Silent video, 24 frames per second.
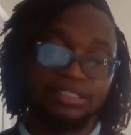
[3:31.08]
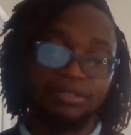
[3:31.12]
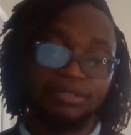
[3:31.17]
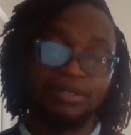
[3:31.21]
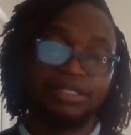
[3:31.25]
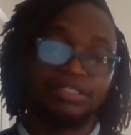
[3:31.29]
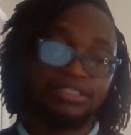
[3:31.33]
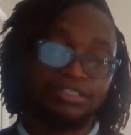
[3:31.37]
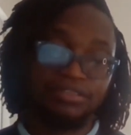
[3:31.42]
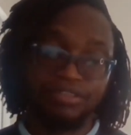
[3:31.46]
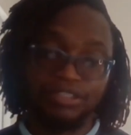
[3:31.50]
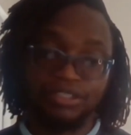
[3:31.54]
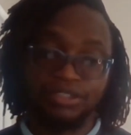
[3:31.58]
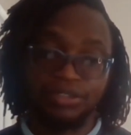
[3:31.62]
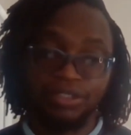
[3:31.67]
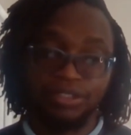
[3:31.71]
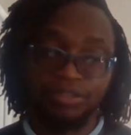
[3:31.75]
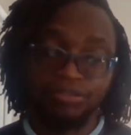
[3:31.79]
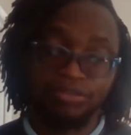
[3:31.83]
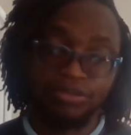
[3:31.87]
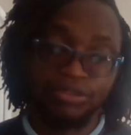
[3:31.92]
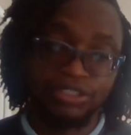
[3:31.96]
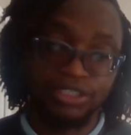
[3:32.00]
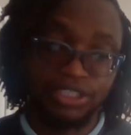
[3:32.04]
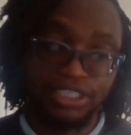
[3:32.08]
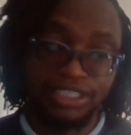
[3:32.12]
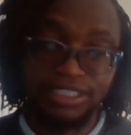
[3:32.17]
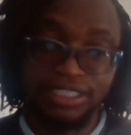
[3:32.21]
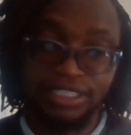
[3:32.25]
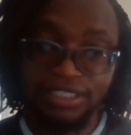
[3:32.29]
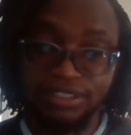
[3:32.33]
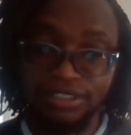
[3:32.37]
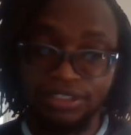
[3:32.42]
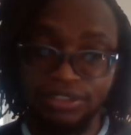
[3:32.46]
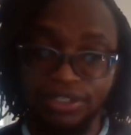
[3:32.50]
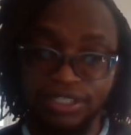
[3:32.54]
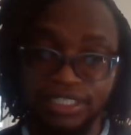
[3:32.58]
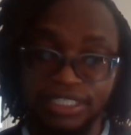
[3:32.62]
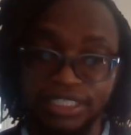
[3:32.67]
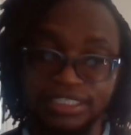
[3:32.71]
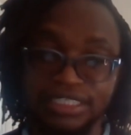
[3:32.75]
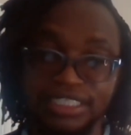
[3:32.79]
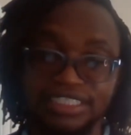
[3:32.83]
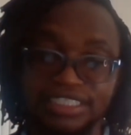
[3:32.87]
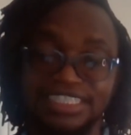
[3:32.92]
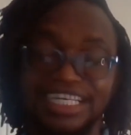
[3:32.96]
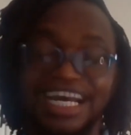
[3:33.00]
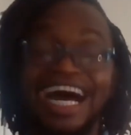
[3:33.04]
to go into the Victoria Falls Stock
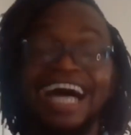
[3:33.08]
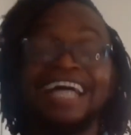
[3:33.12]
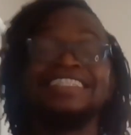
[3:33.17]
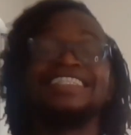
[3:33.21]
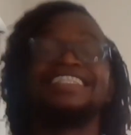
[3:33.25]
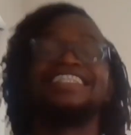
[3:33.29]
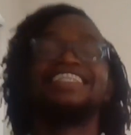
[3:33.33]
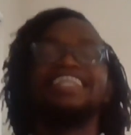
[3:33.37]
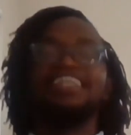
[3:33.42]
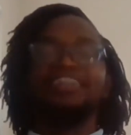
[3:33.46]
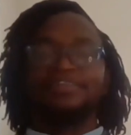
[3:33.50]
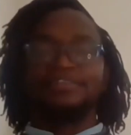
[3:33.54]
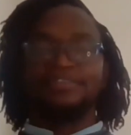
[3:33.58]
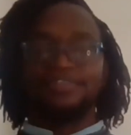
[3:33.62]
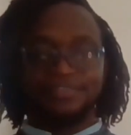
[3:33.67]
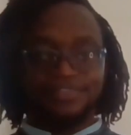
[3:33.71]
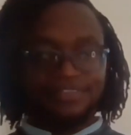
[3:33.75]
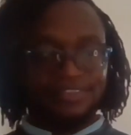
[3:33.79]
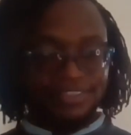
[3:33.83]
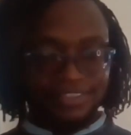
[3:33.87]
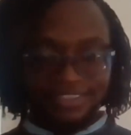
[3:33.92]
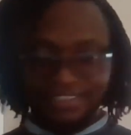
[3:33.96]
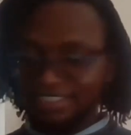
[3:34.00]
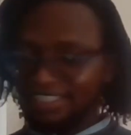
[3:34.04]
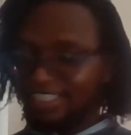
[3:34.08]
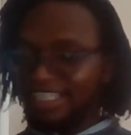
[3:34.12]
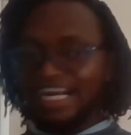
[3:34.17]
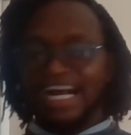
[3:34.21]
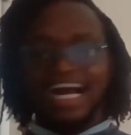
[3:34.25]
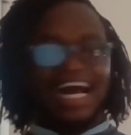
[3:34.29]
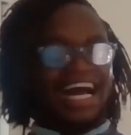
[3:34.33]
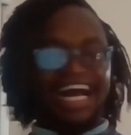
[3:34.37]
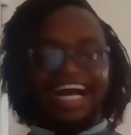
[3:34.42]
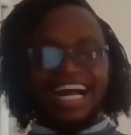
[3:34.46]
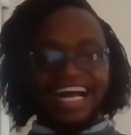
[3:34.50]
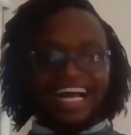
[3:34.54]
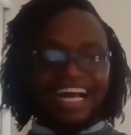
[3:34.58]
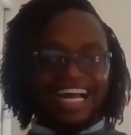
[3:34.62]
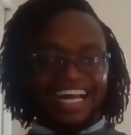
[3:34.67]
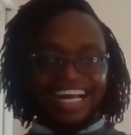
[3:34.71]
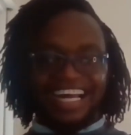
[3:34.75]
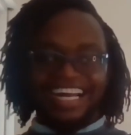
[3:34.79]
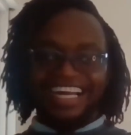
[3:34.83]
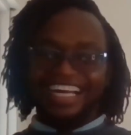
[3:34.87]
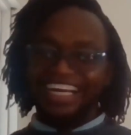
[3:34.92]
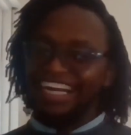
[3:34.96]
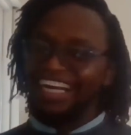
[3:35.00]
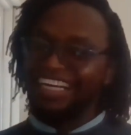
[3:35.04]
Exchange until,
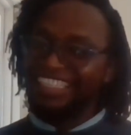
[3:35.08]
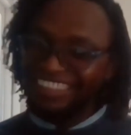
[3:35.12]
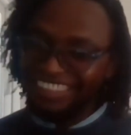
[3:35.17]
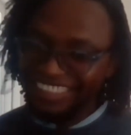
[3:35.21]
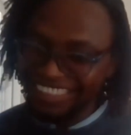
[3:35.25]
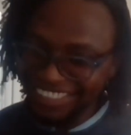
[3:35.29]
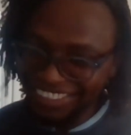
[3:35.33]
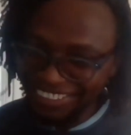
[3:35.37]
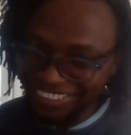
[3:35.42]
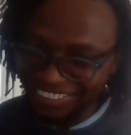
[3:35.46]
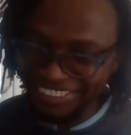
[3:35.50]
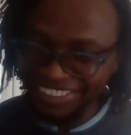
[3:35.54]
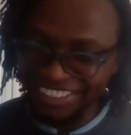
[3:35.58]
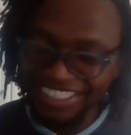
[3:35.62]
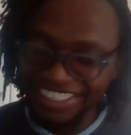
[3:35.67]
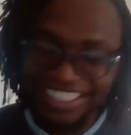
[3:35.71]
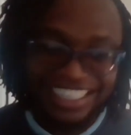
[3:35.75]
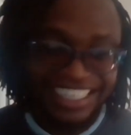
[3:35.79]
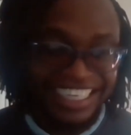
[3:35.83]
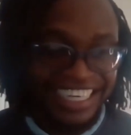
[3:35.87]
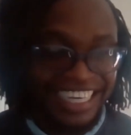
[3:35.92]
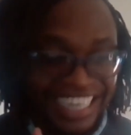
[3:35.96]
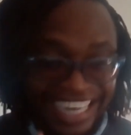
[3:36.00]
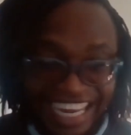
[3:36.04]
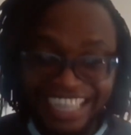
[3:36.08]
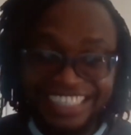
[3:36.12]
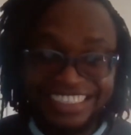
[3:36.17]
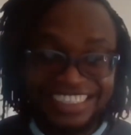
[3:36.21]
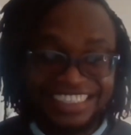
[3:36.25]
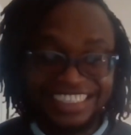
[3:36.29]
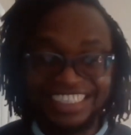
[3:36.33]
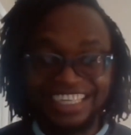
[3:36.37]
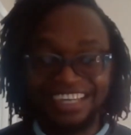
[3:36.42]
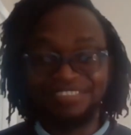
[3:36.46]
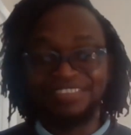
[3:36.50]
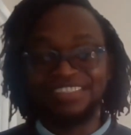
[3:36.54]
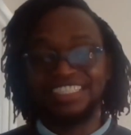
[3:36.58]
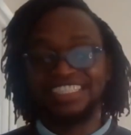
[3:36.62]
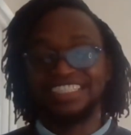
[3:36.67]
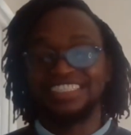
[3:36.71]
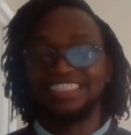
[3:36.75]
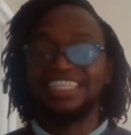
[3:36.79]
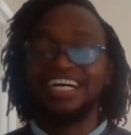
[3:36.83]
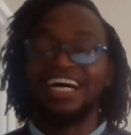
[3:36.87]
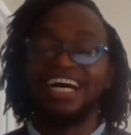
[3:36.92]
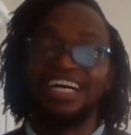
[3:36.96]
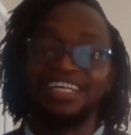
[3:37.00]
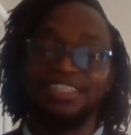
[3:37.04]
and I discovered
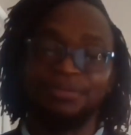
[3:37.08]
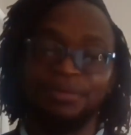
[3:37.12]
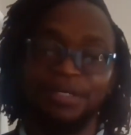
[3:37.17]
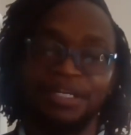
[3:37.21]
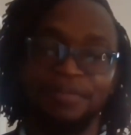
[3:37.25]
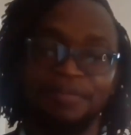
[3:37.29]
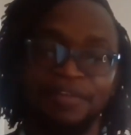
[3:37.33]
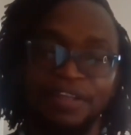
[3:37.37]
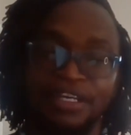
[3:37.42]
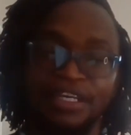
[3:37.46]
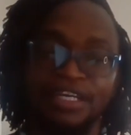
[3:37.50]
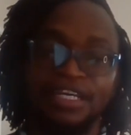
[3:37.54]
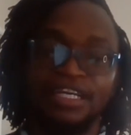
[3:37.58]
this the hard way.